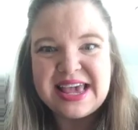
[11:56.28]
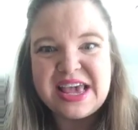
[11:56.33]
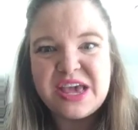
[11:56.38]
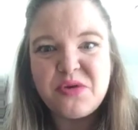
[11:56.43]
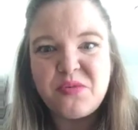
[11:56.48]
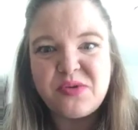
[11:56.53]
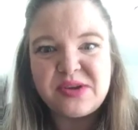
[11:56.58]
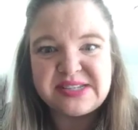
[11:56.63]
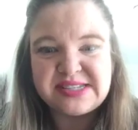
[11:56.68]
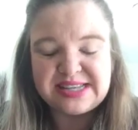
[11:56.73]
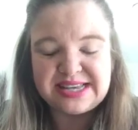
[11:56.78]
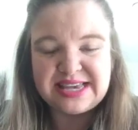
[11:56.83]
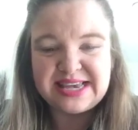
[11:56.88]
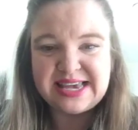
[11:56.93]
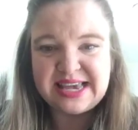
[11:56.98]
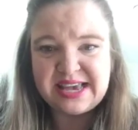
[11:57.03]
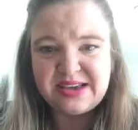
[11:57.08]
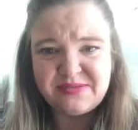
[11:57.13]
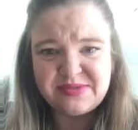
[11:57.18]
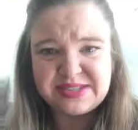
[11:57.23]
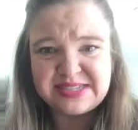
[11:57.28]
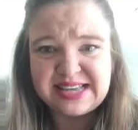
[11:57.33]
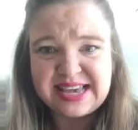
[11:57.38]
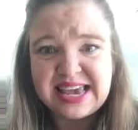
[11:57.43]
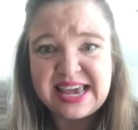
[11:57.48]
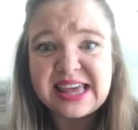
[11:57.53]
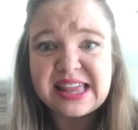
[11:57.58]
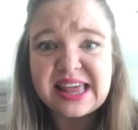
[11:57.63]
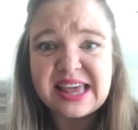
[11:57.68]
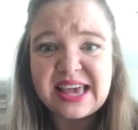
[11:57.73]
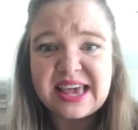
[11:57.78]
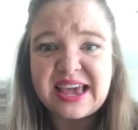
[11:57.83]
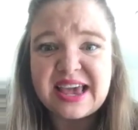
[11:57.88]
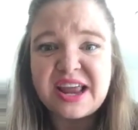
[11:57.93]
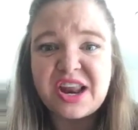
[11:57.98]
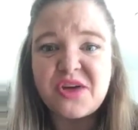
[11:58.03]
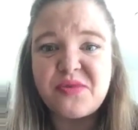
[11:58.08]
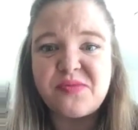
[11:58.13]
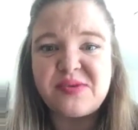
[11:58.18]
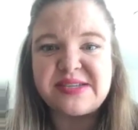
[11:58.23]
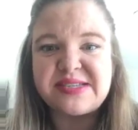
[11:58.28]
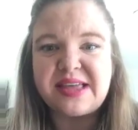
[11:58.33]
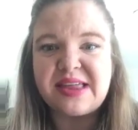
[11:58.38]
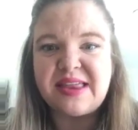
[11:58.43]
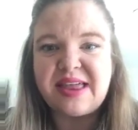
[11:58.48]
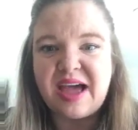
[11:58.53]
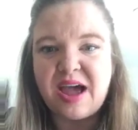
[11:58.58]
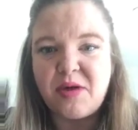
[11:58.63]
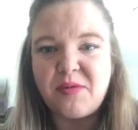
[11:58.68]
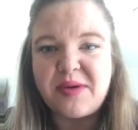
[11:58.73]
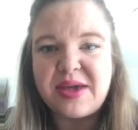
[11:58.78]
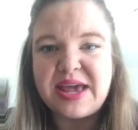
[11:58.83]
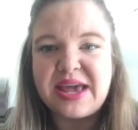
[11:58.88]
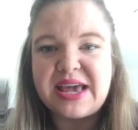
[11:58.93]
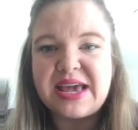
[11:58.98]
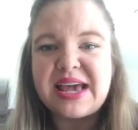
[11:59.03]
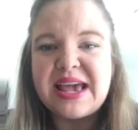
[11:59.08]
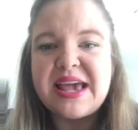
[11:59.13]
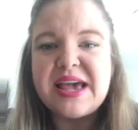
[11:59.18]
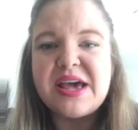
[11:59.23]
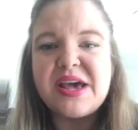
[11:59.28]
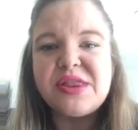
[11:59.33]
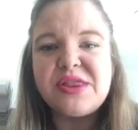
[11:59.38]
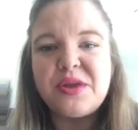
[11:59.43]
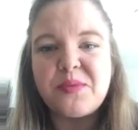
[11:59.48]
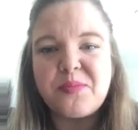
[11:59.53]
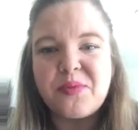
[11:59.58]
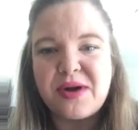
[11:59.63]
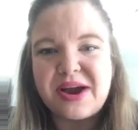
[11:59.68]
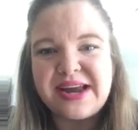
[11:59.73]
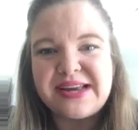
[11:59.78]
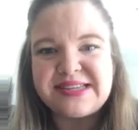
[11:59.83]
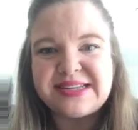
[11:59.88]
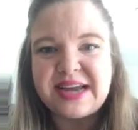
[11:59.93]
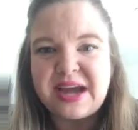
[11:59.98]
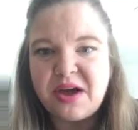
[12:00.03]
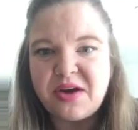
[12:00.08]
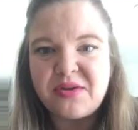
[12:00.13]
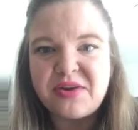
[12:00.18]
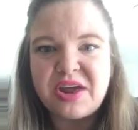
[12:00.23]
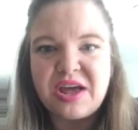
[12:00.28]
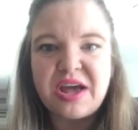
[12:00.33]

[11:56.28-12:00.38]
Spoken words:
It was healing it. It was allowing the breakdown